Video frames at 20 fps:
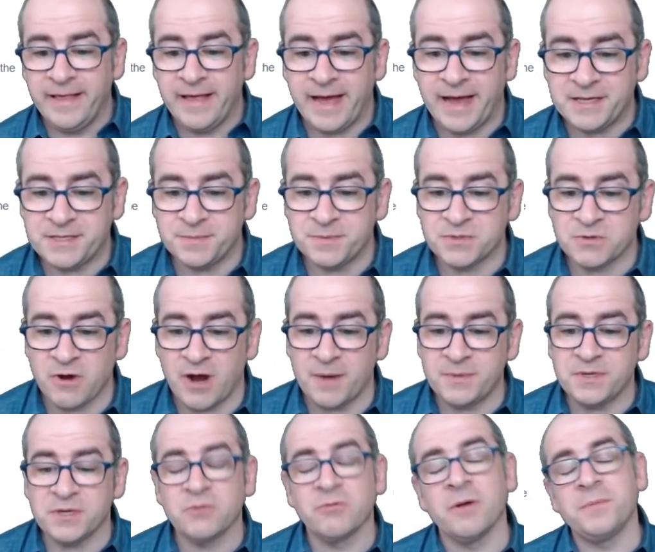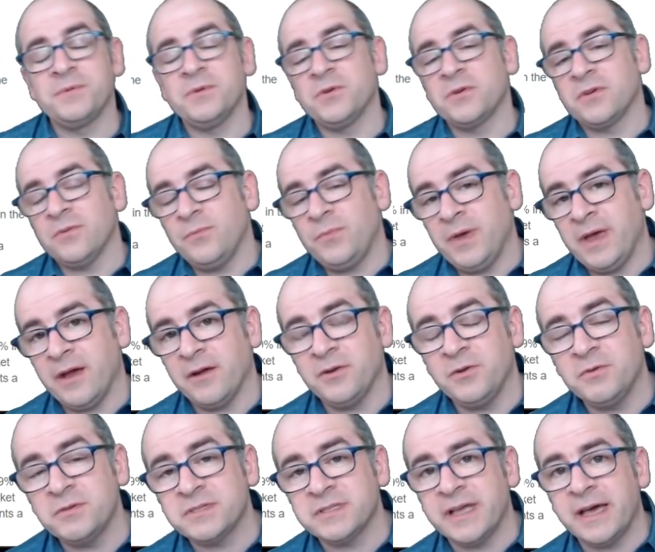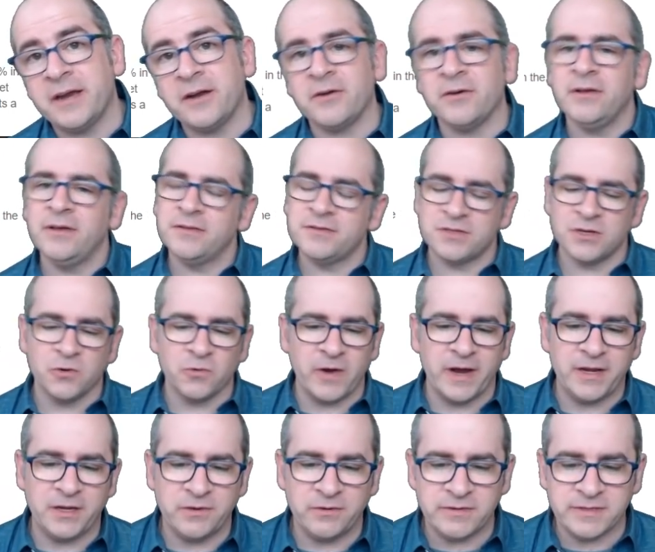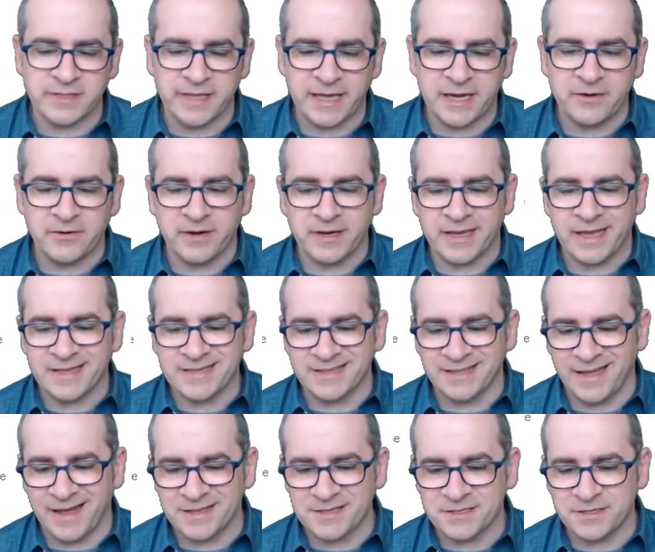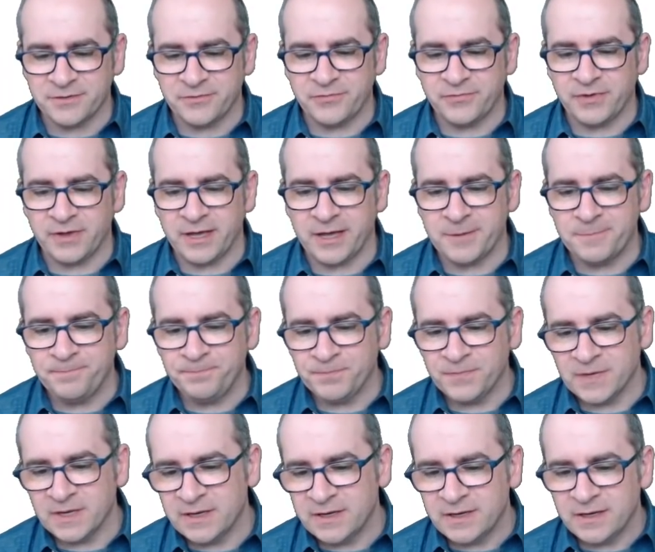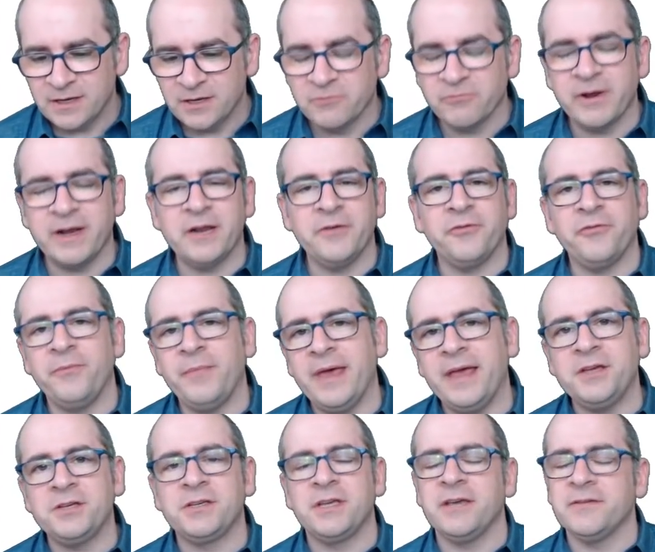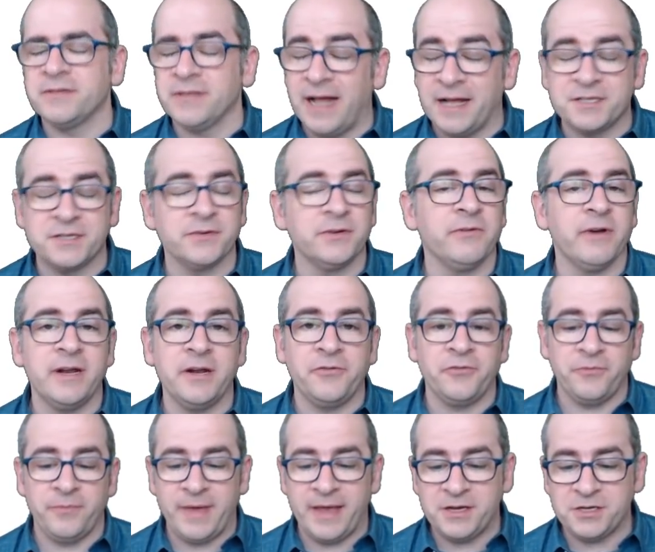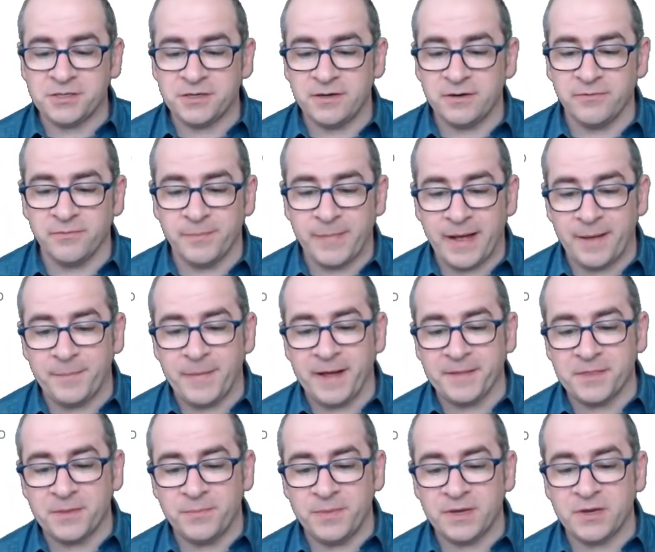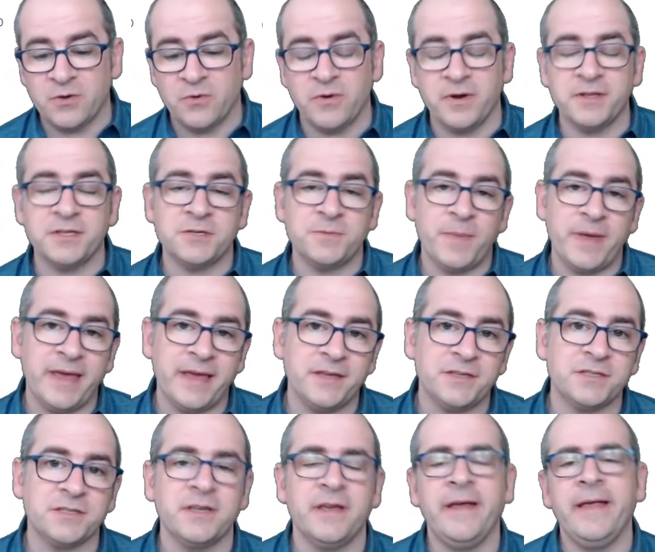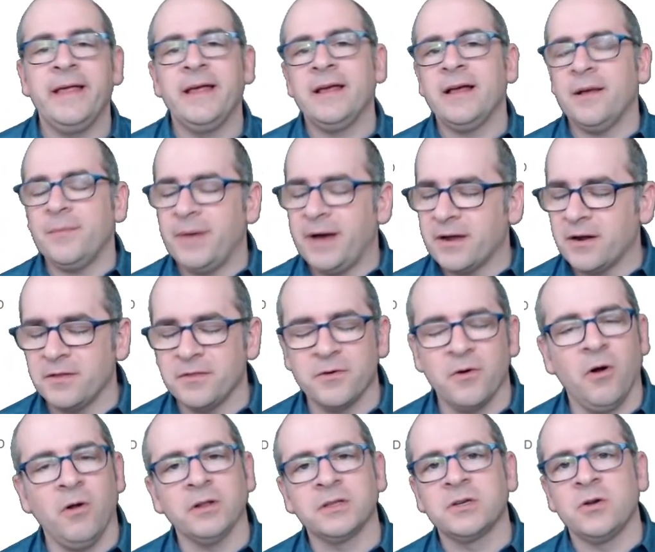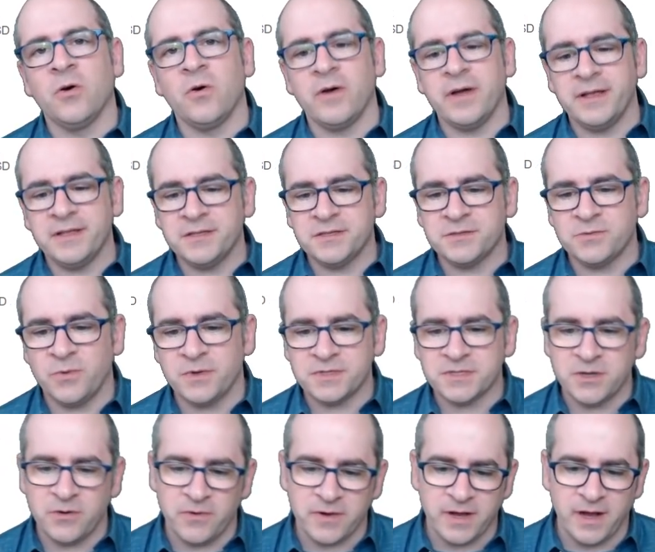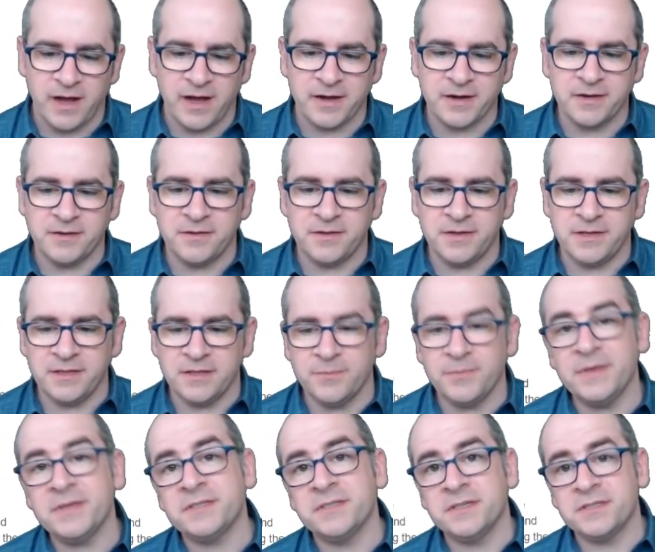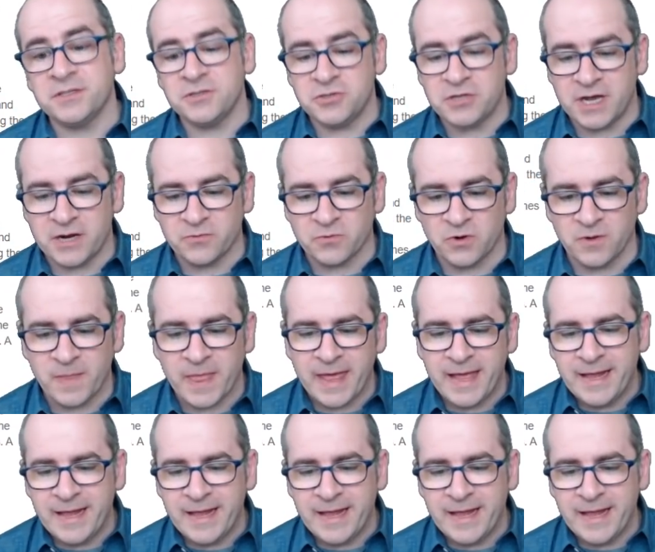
I subscribe to Crypto Compare newsletter. It's a great newsletter. It gets lots of great information, gives lots of great information about the Bitcoin space, about other altcoins, what's going on in the business in general.